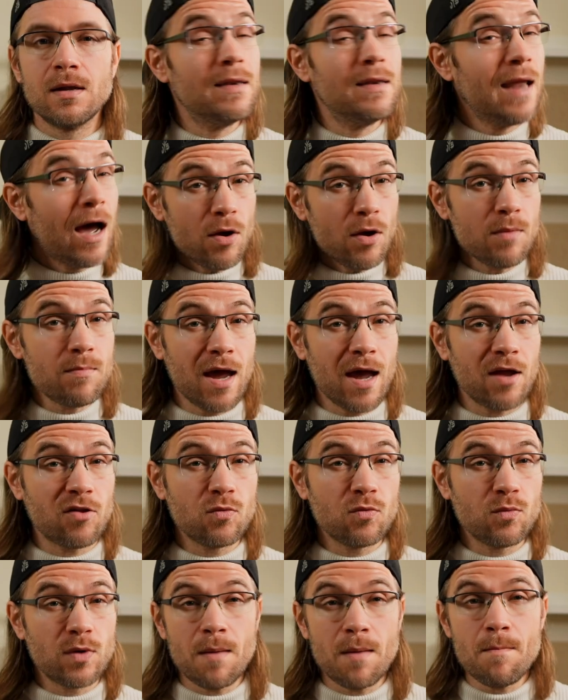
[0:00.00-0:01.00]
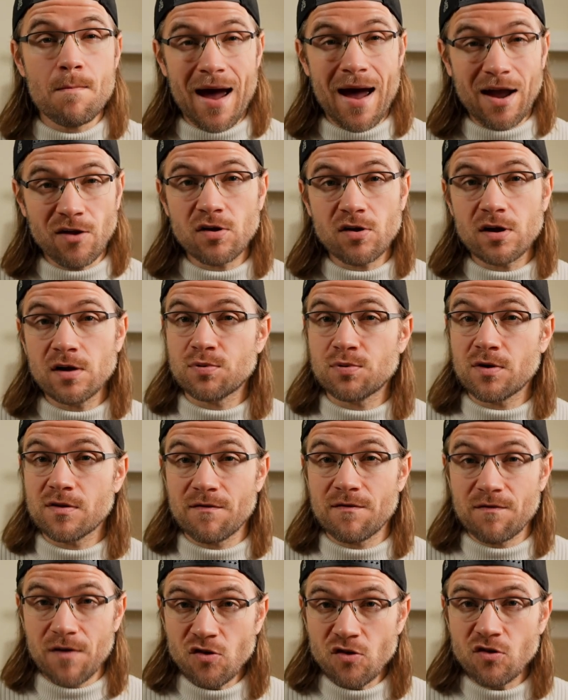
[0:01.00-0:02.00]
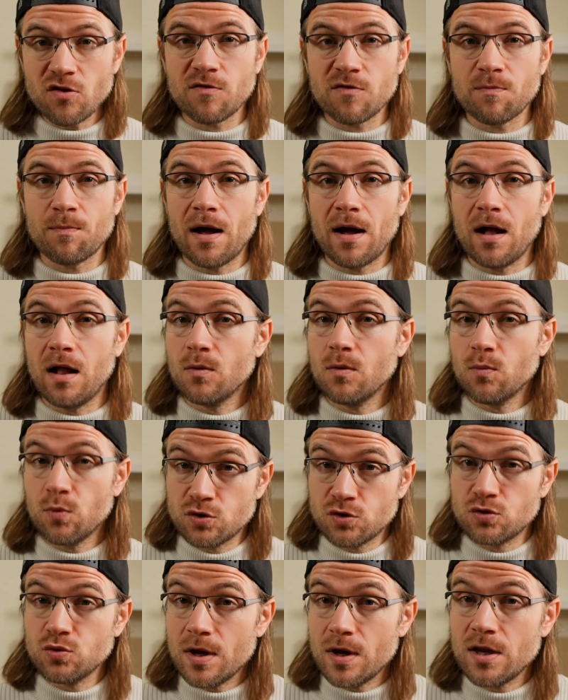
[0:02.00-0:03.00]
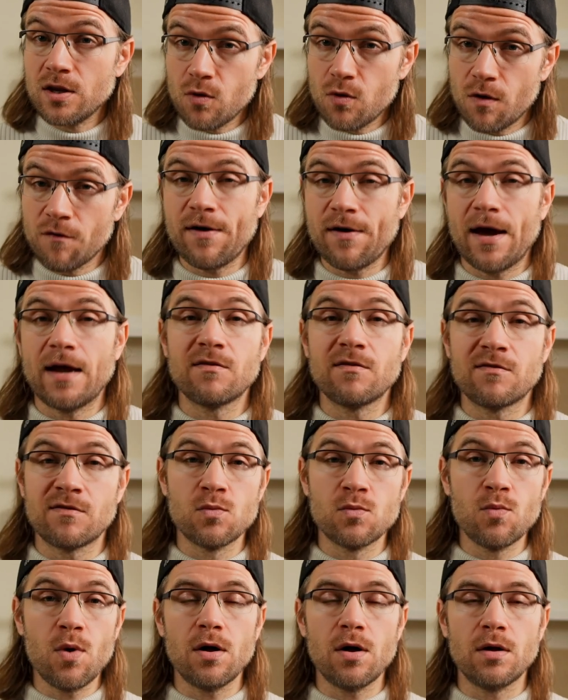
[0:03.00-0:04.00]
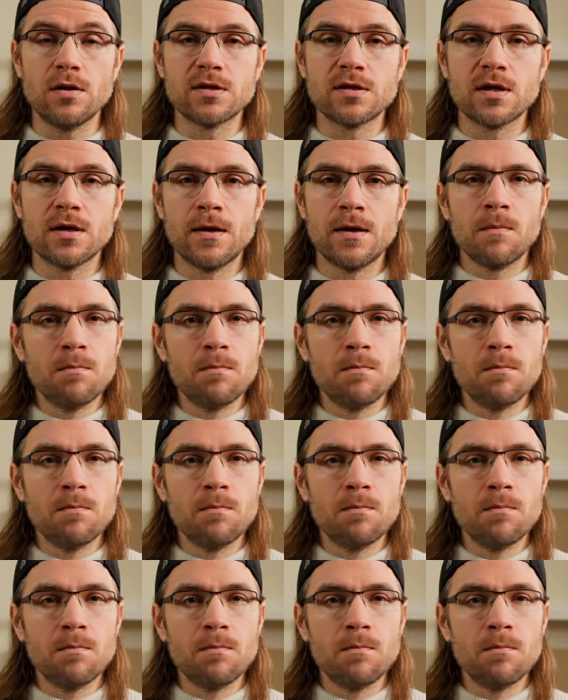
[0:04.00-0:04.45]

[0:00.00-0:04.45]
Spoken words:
Now imagine what a magical preservation spell would do in your fantasy world.